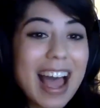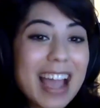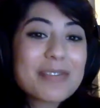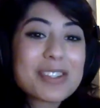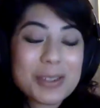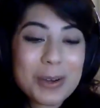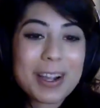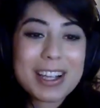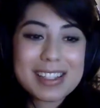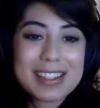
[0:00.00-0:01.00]

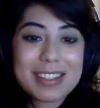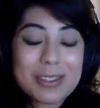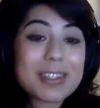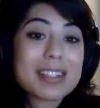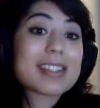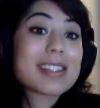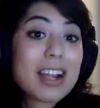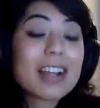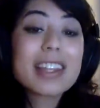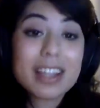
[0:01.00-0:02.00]
stories that don't
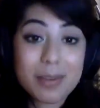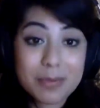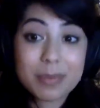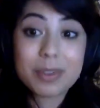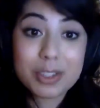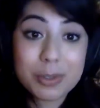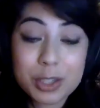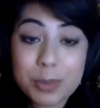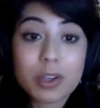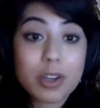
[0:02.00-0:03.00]
necessarily come from the
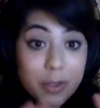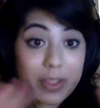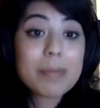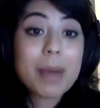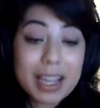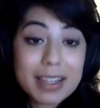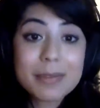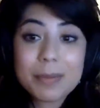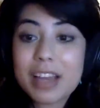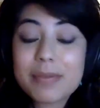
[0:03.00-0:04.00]
Jewish world, although they might.
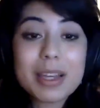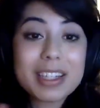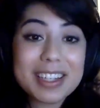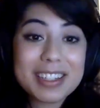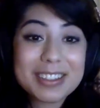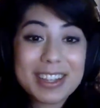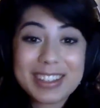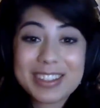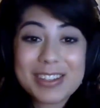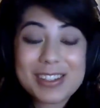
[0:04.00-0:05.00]
We have many
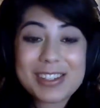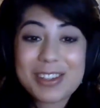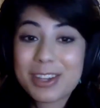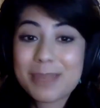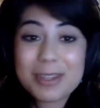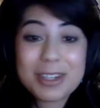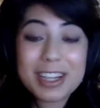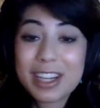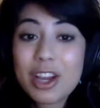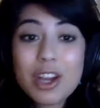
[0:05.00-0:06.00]
JOCs in our
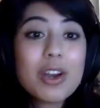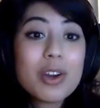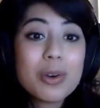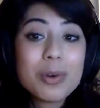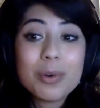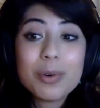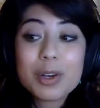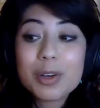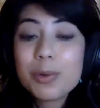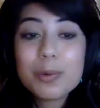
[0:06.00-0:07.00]
community who
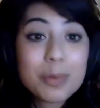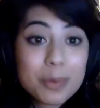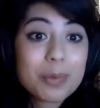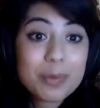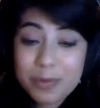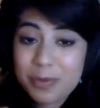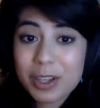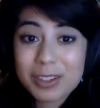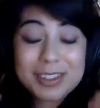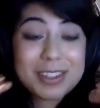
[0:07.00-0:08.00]

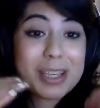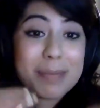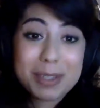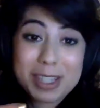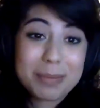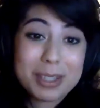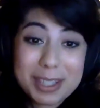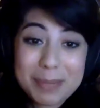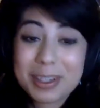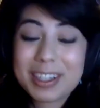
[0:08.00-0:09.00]
feel deeply, deeply,
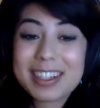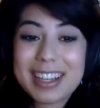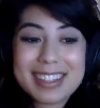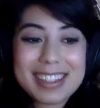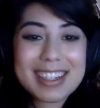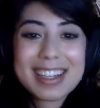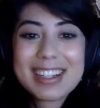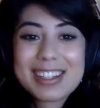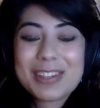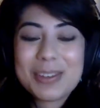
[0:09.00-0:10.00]
deeply connected
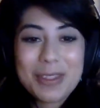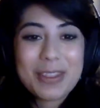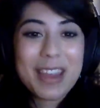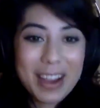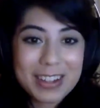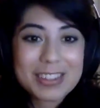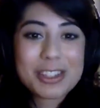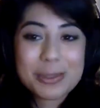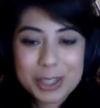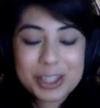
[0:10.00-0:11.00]
to their
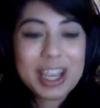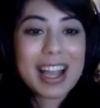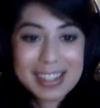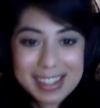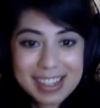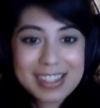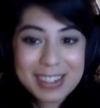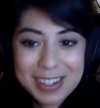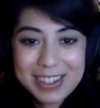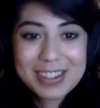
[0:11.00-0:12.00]
Jewish
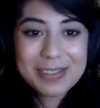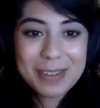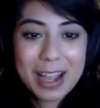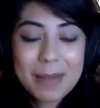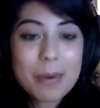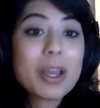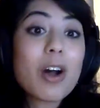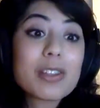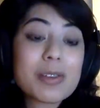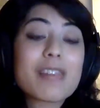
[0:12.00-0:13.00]
ancestors, right? But we
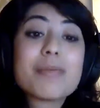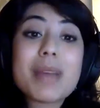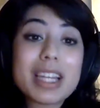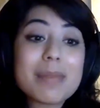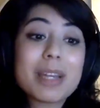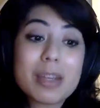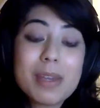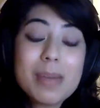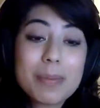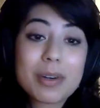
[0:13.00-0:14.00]
also have many, many
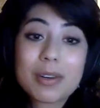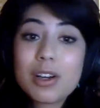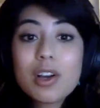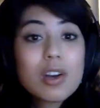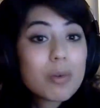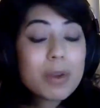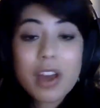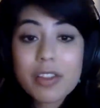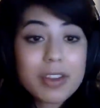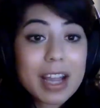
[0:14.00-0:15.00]
people with
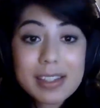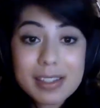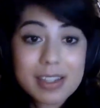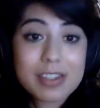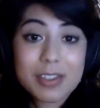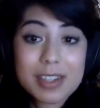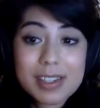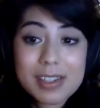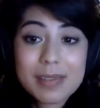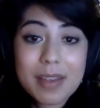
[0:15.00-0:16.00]
other ancestries.